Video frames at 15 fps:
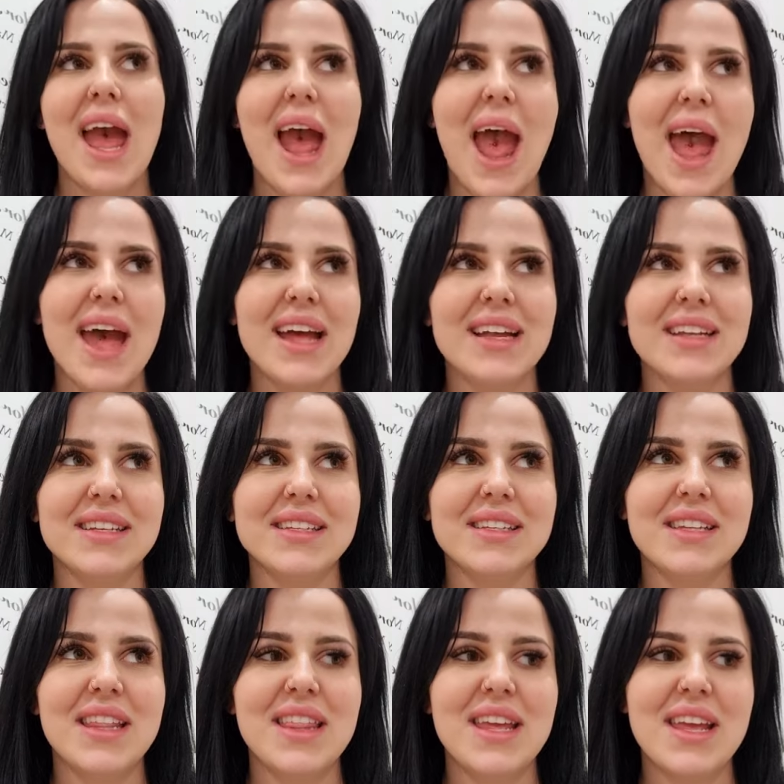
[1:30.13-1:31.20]
And
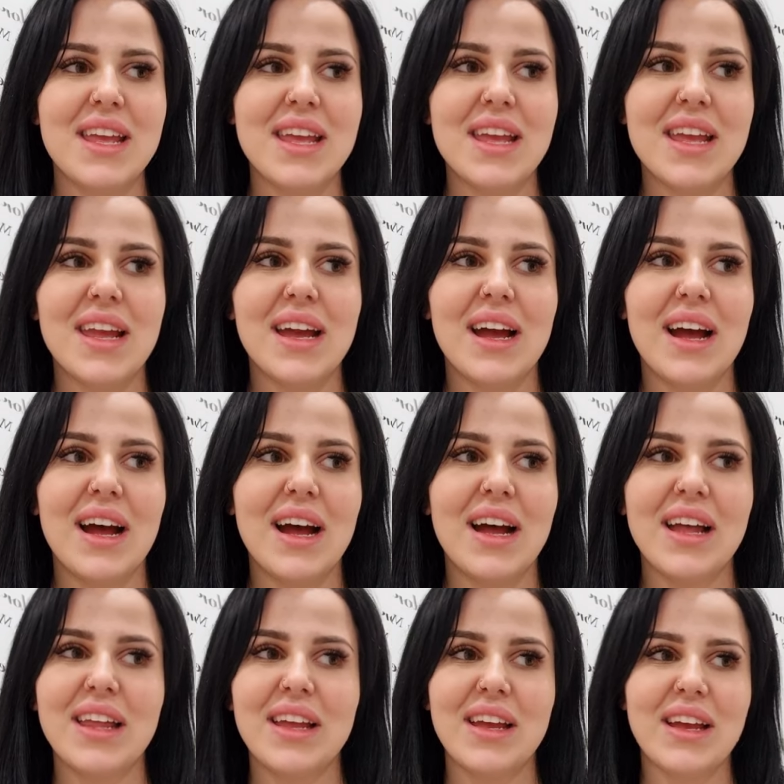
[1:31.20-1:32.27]
the
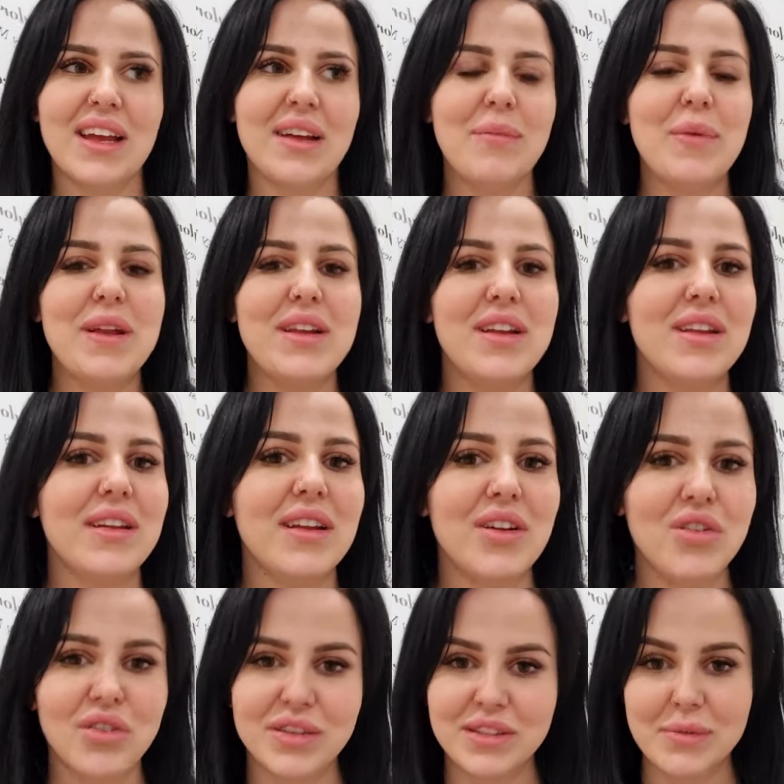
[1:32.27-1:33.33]
opinion
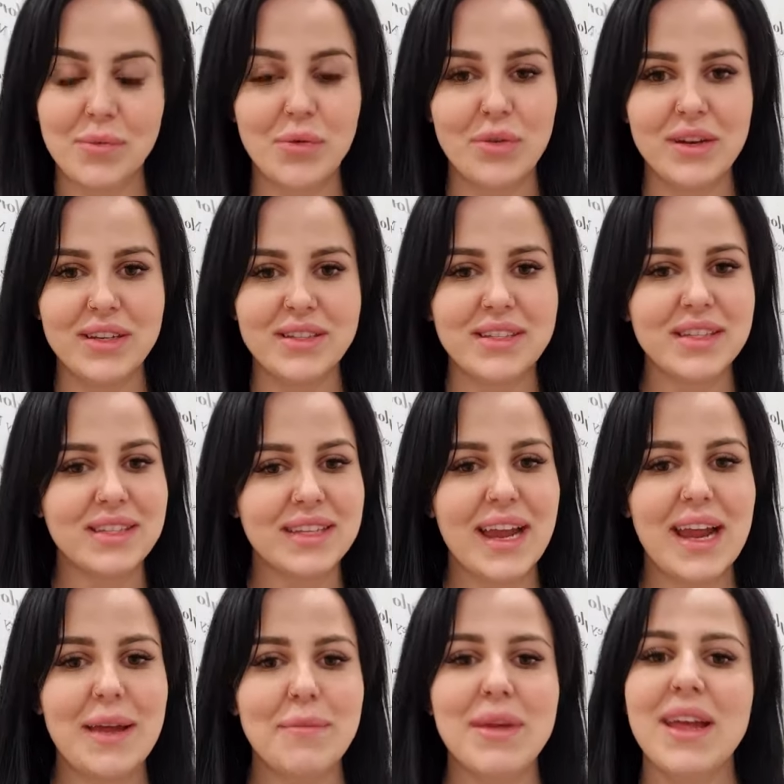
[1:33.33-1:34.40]
across the board is the
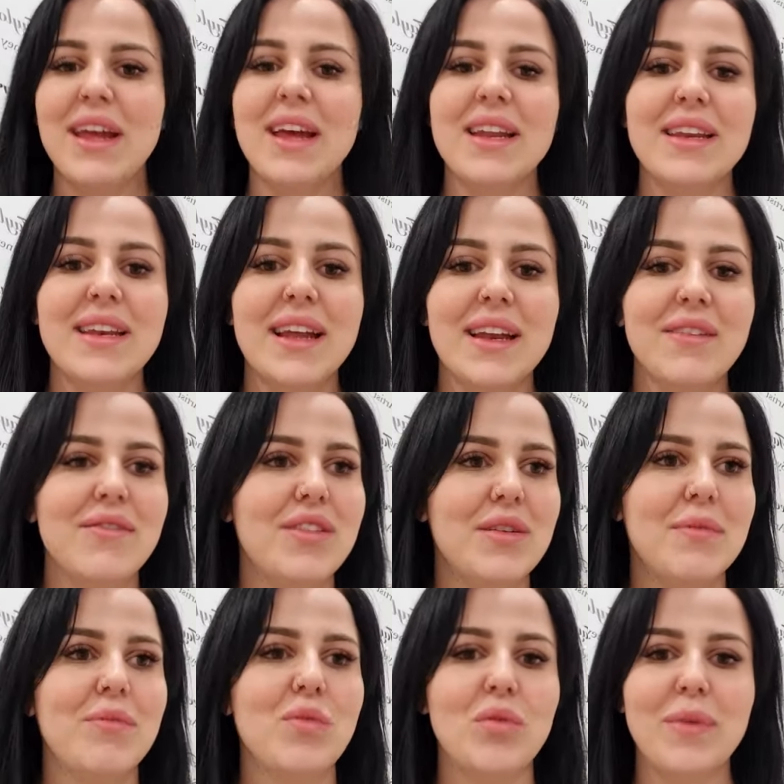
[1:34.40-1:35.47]
same. None of
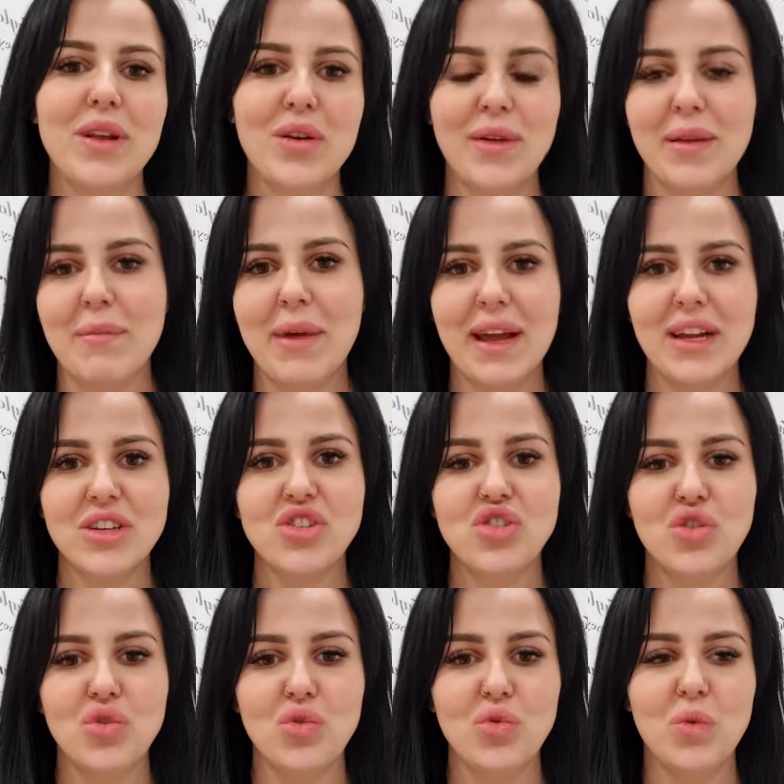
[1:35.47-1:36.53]
them will be going back
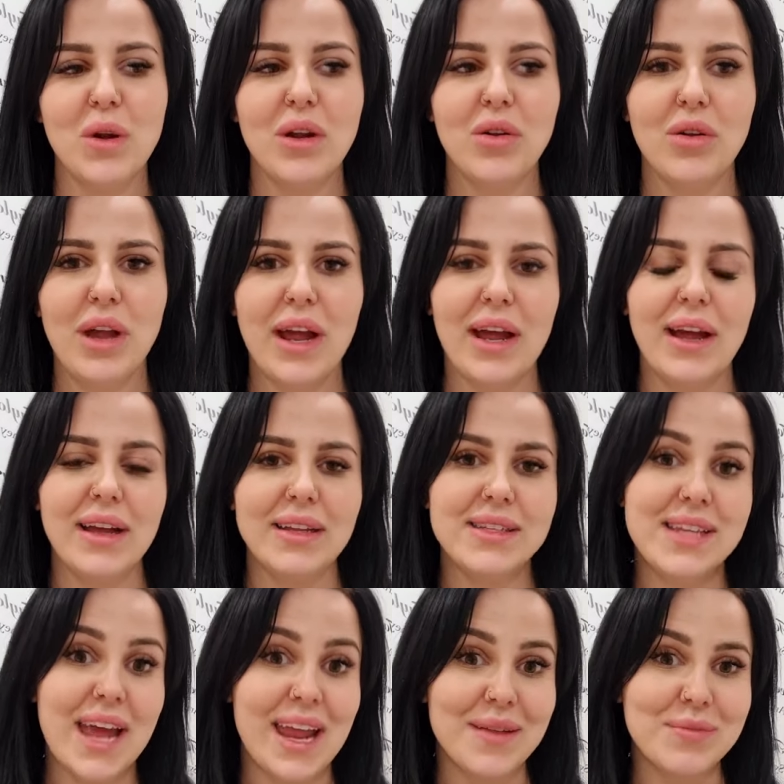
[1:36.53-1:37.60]
to
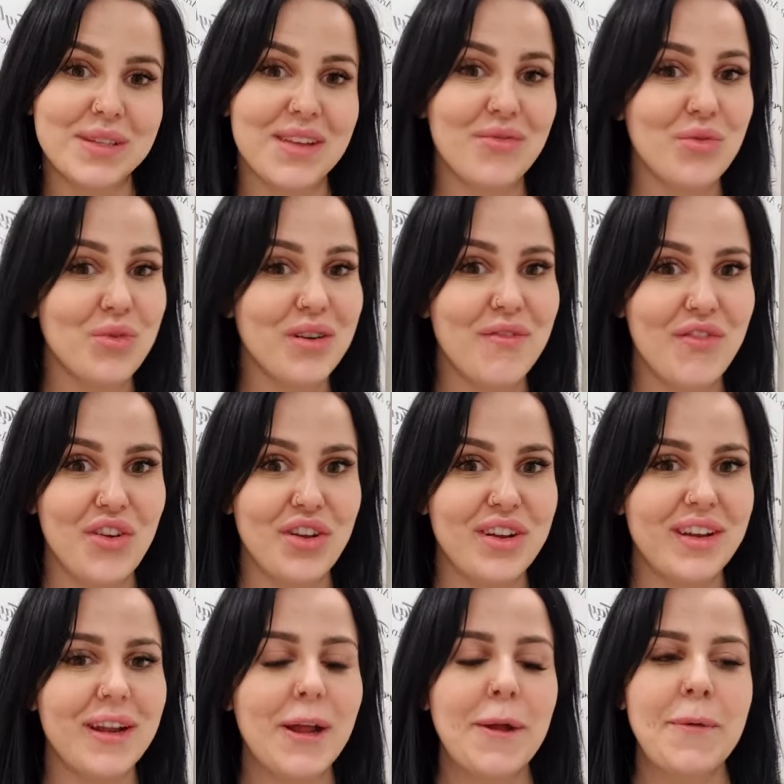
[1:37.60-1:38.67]
tapes. They've all
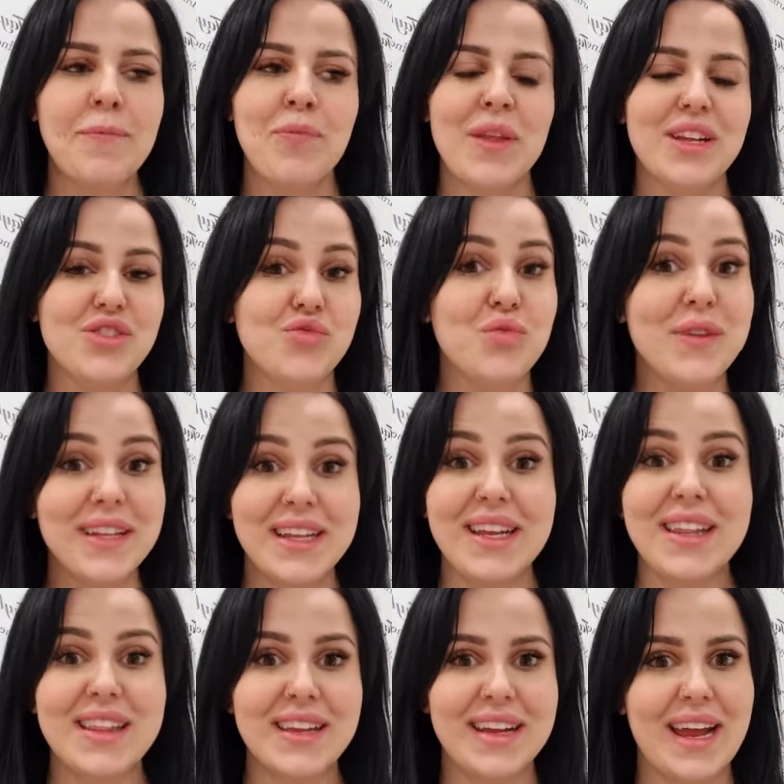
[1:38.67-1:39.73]
converted. It's
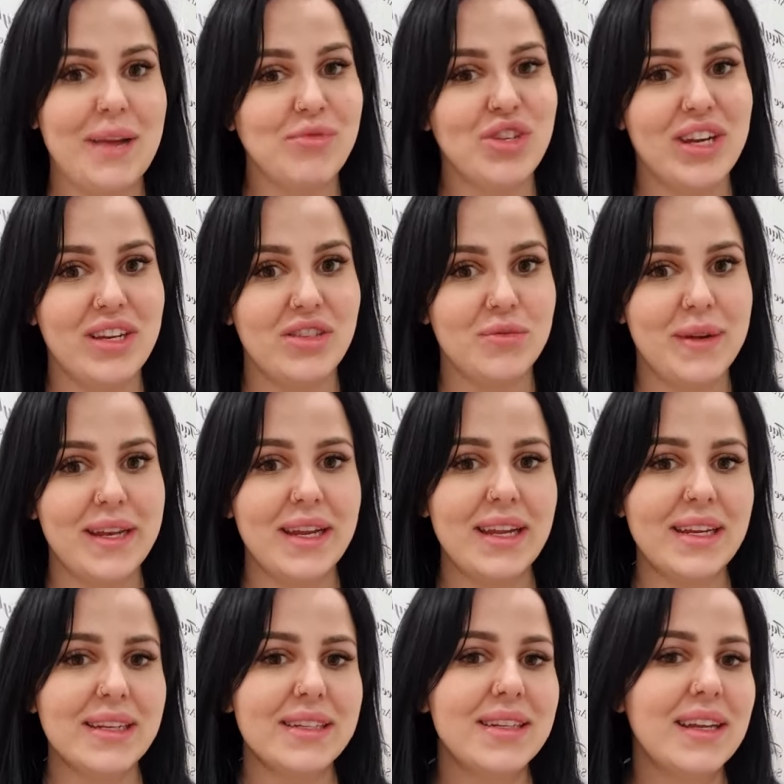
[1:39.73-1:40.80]
really the game changer we
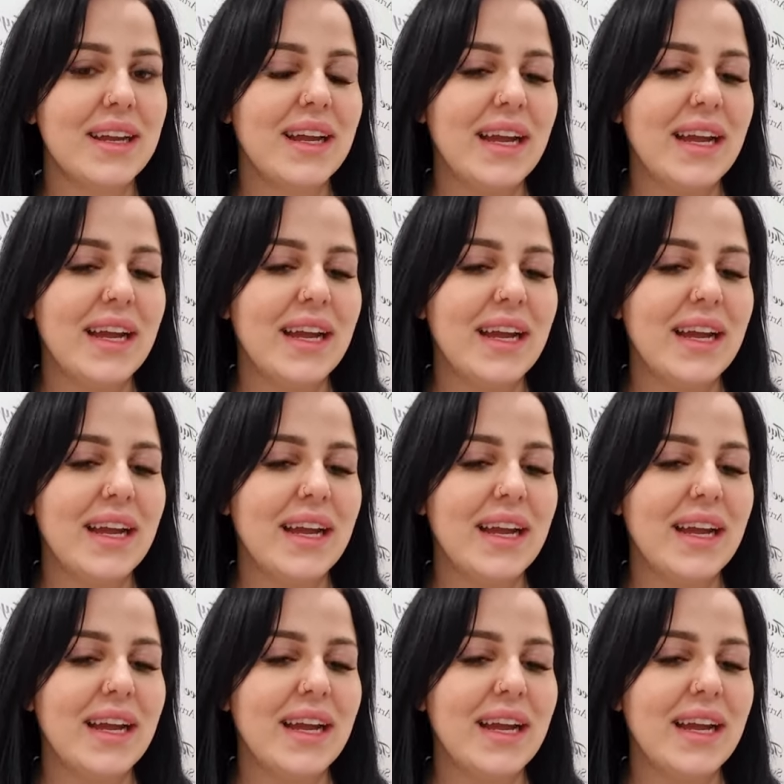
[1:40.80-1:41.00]
needed.